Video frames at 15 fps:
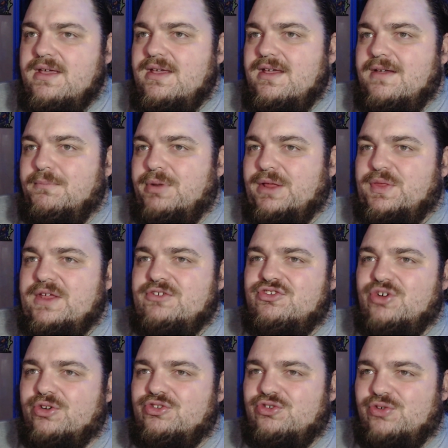But I think
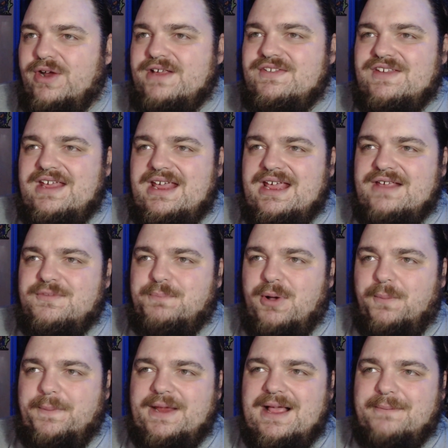Josh Tracy is
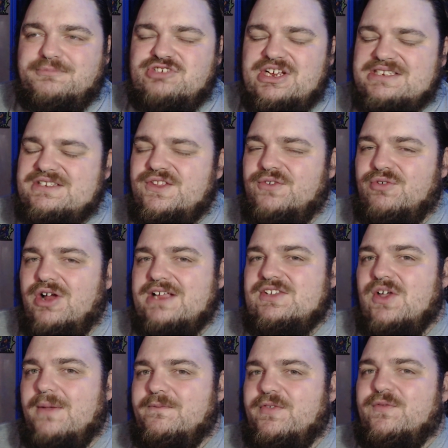popping up just at the right
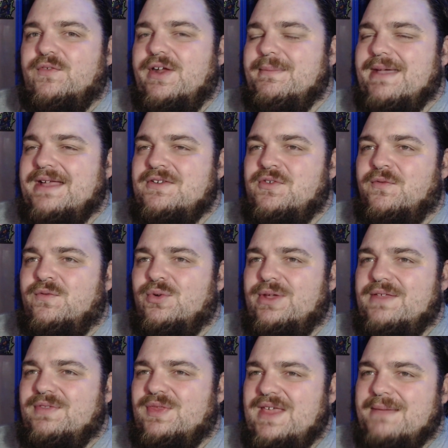time for Fremantle for
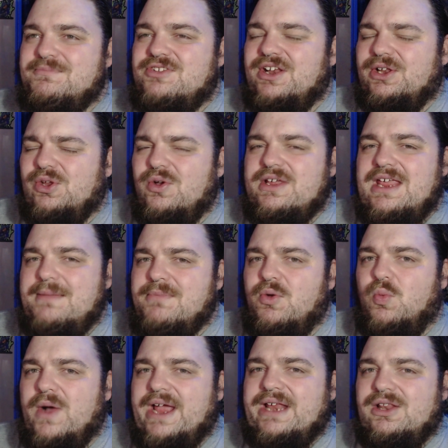them to lock him
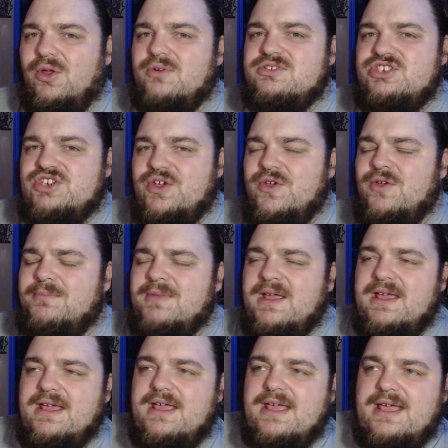away long term.
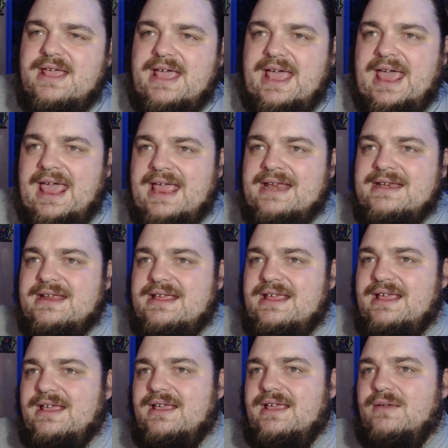And
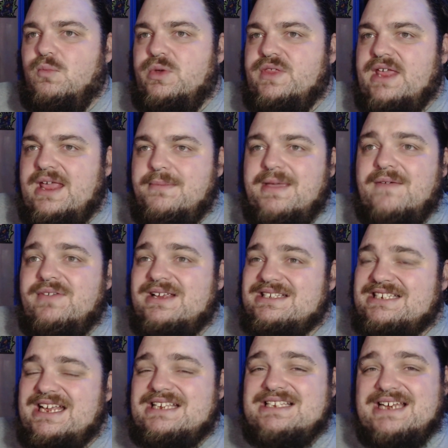with him having a
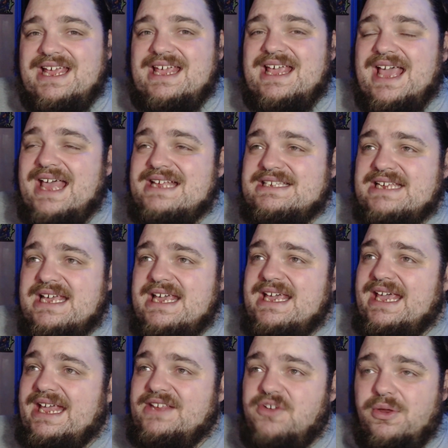season he has,
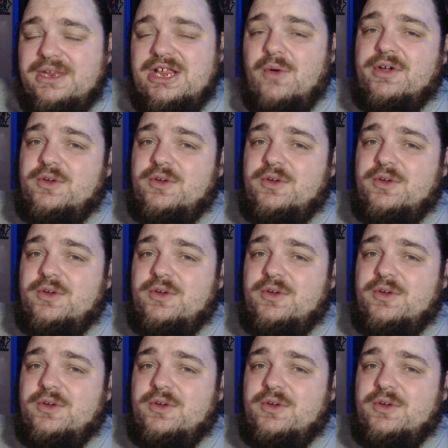he's only going to